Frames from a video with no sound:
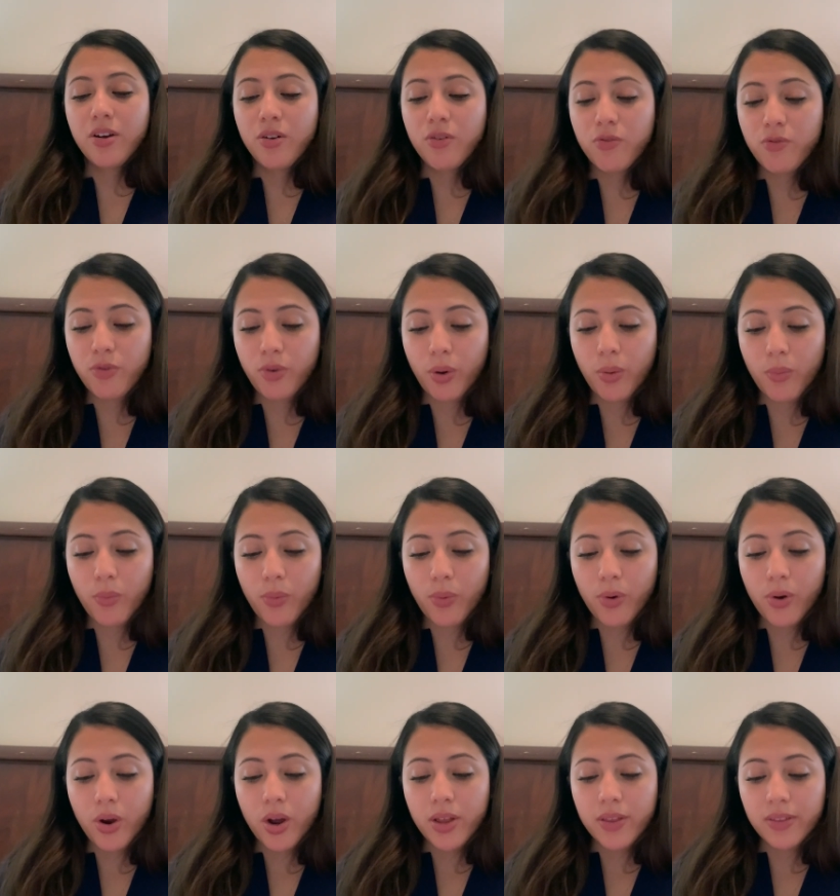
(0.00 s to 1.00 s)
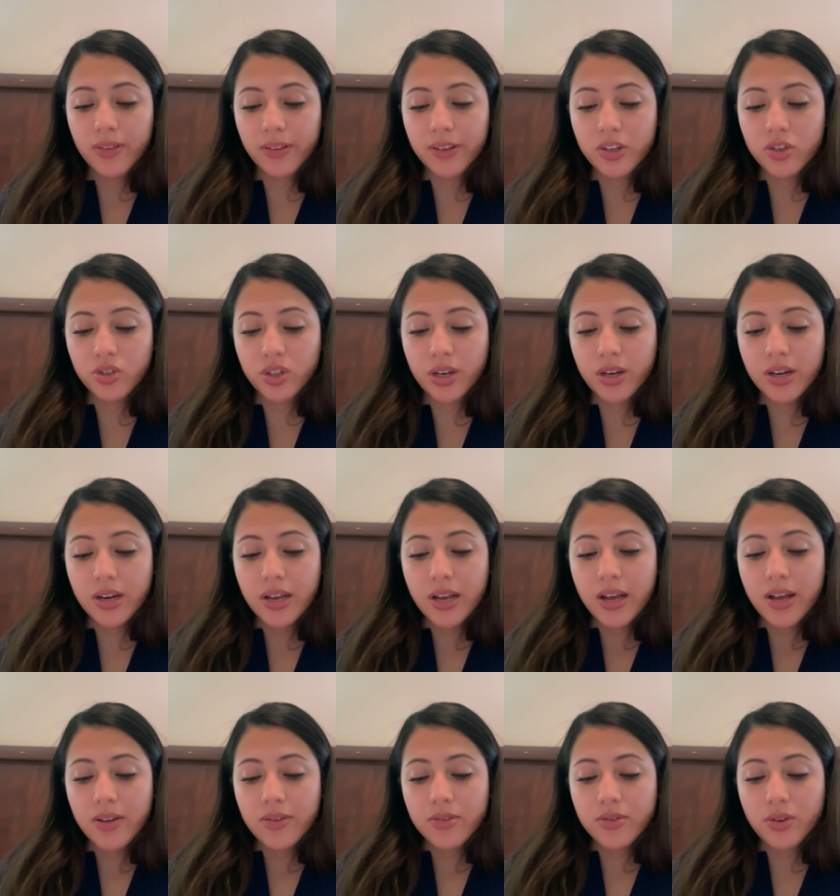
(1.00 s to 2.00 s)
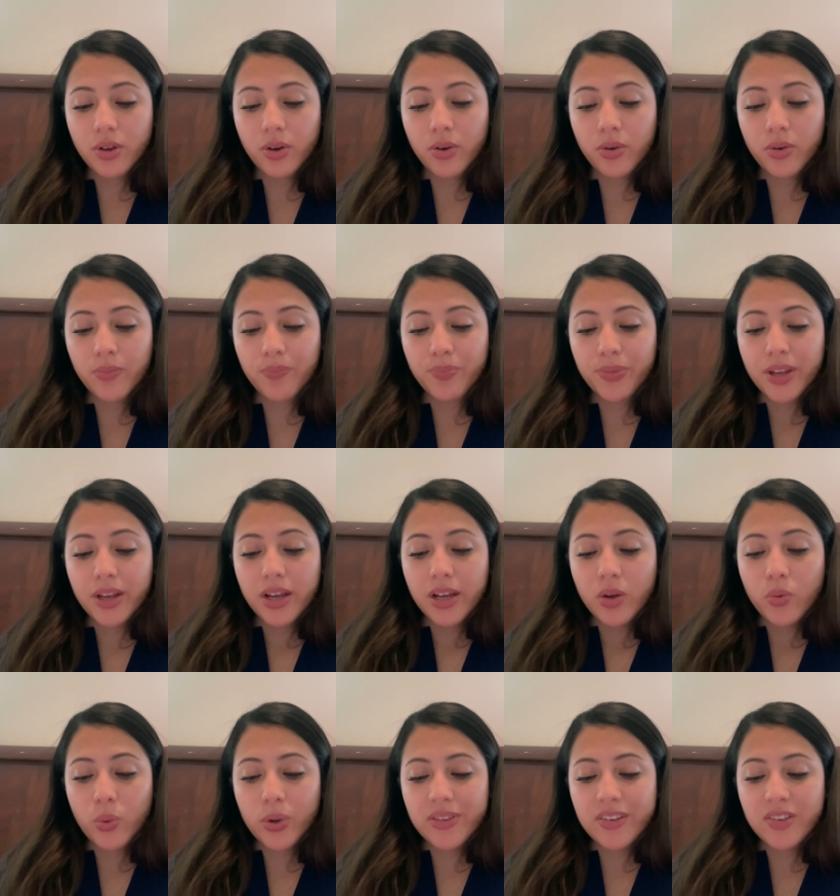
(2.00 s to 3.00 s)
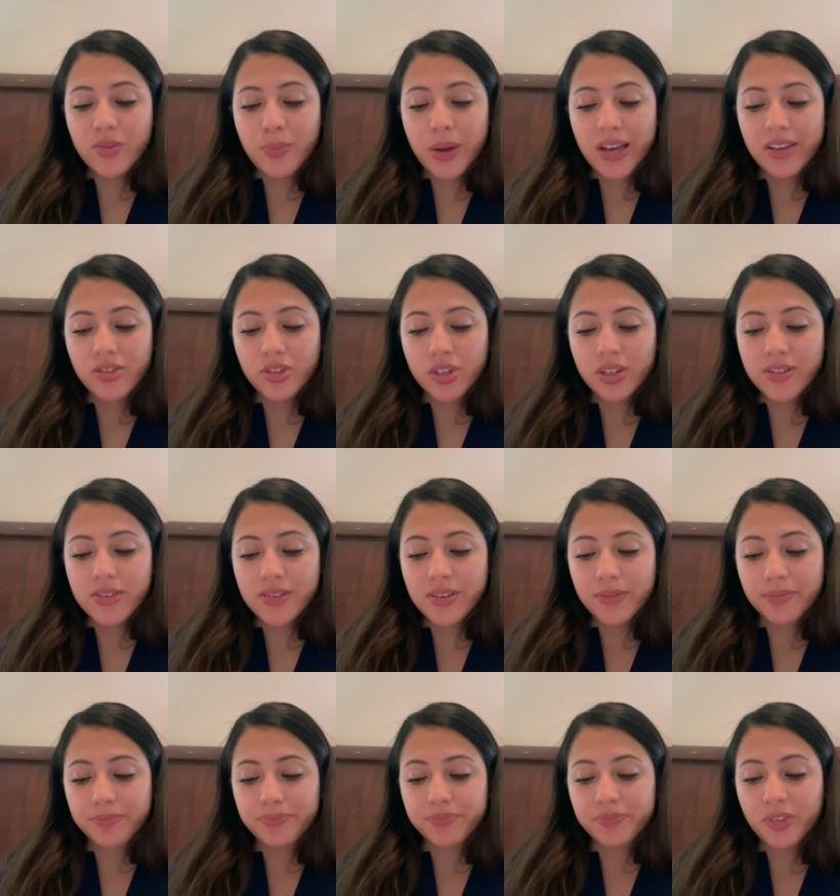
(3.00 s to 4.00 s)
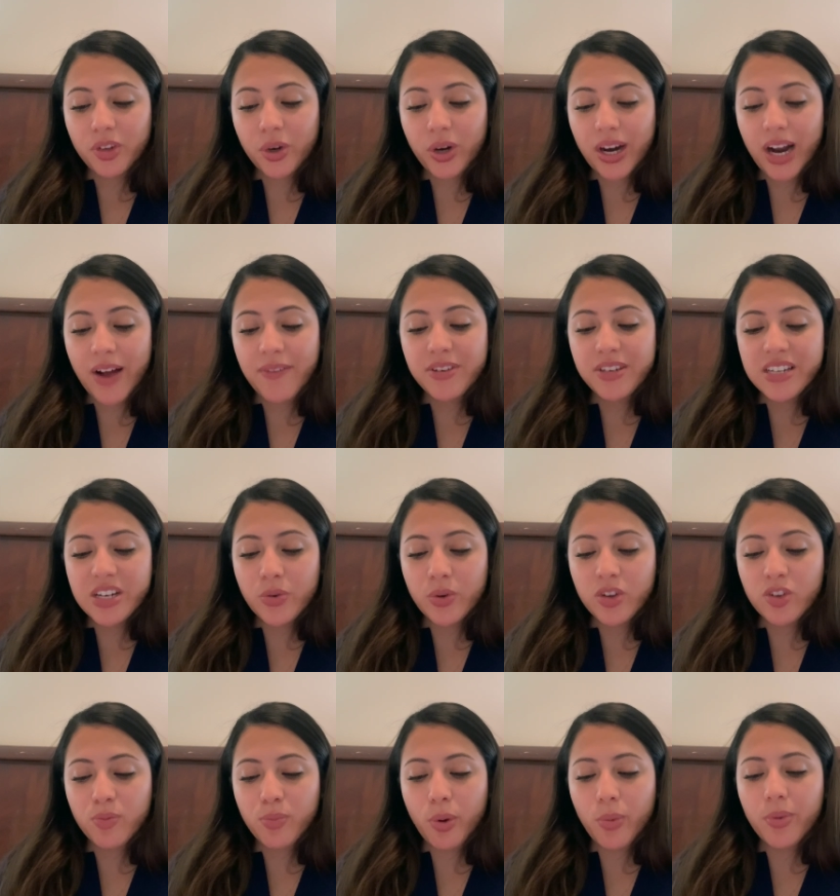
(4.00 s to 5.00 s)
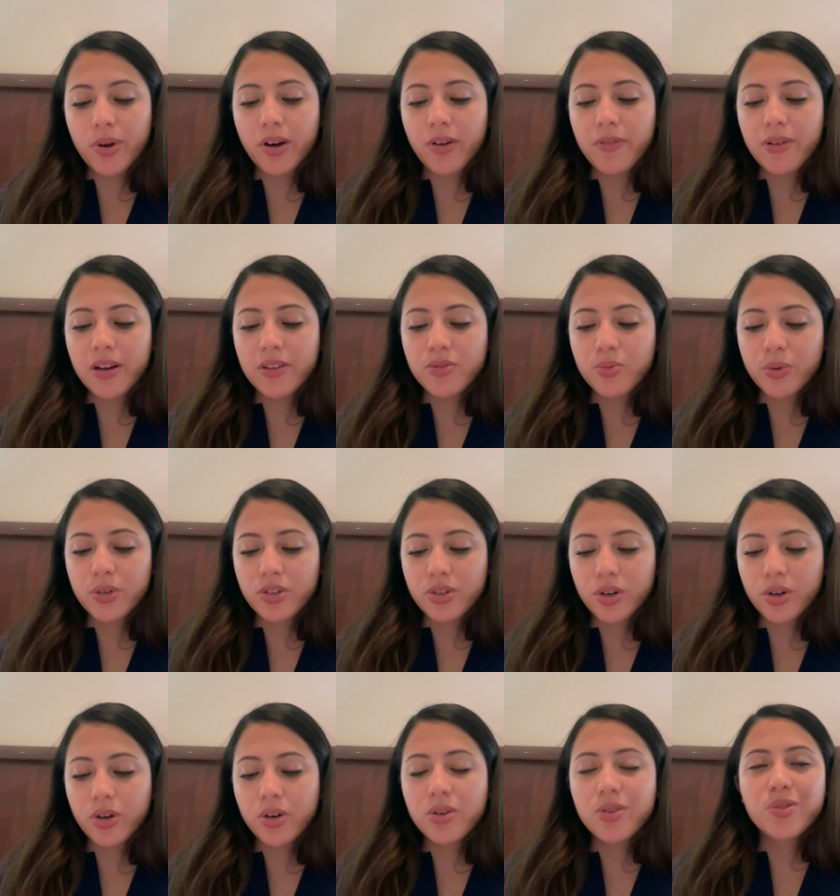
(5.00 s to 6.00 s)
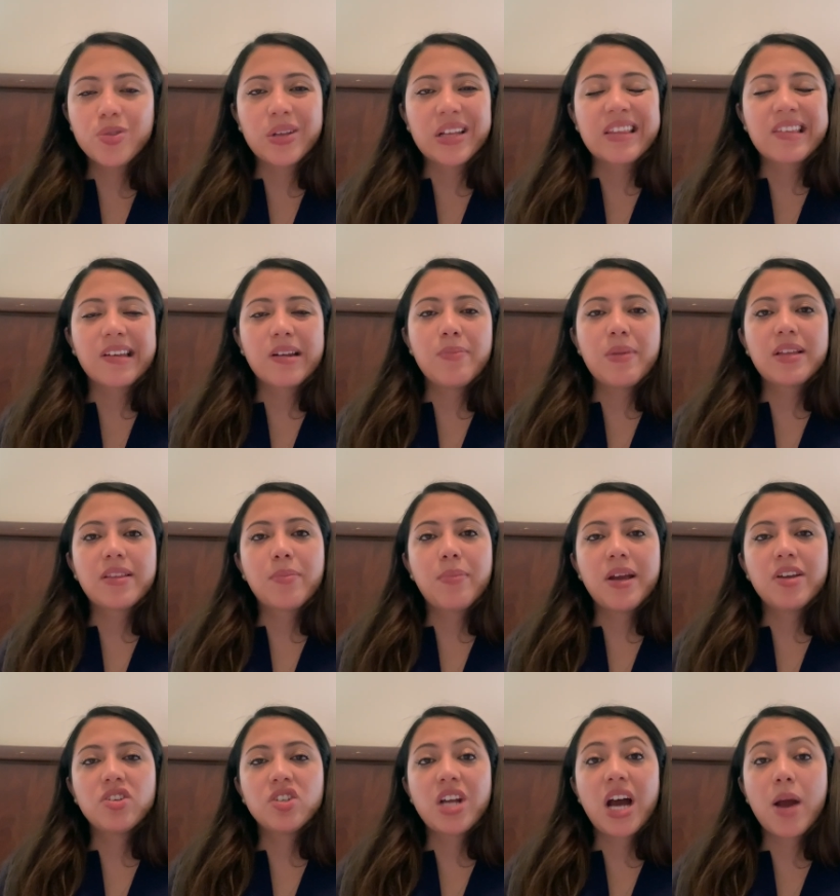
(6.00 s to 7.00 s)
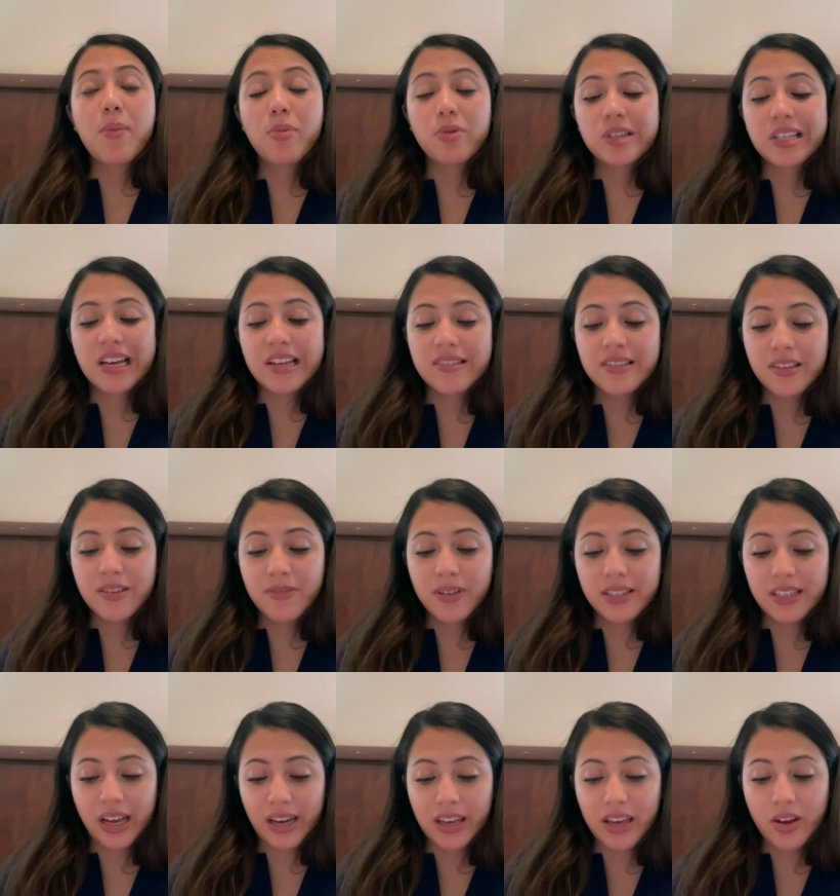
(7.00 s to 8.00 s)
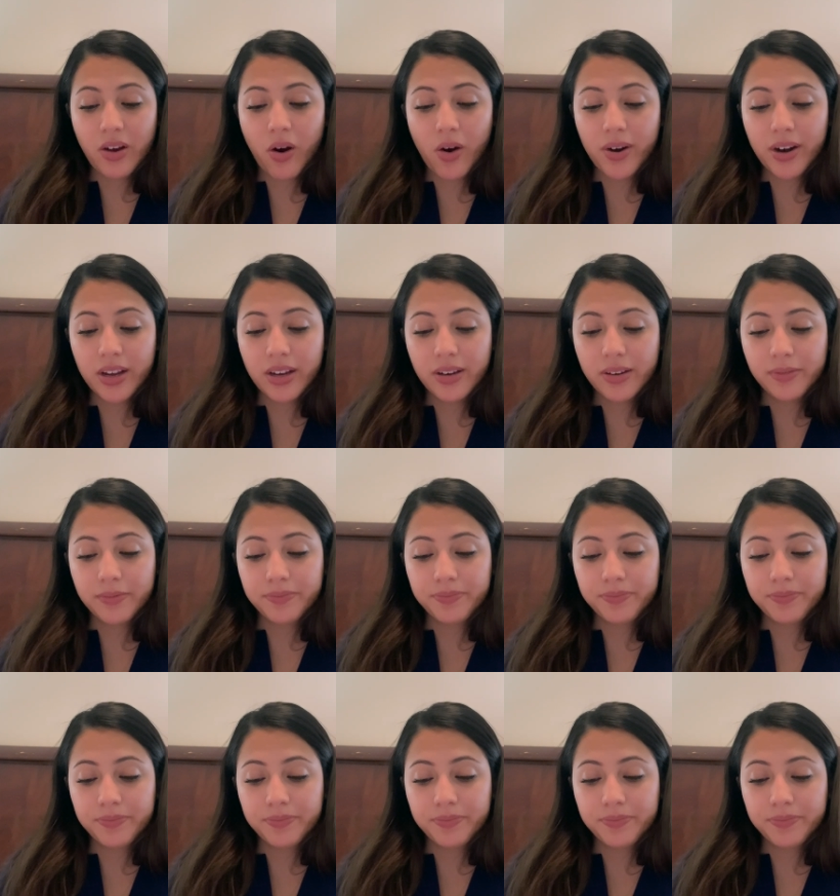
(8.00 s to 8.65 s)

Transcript: from the lesion. So with these patients, they're going to have decreased pulmonary venous return, so that's going to make the patient hypotensive and tachycardic.